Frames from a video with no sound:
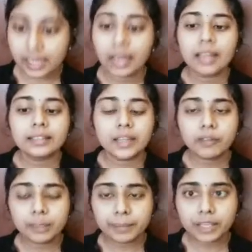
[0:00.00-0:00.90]
there will
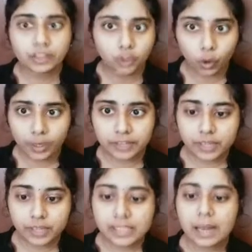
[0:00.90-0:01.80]
be no interest,
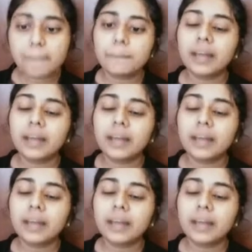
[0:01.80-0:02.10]
but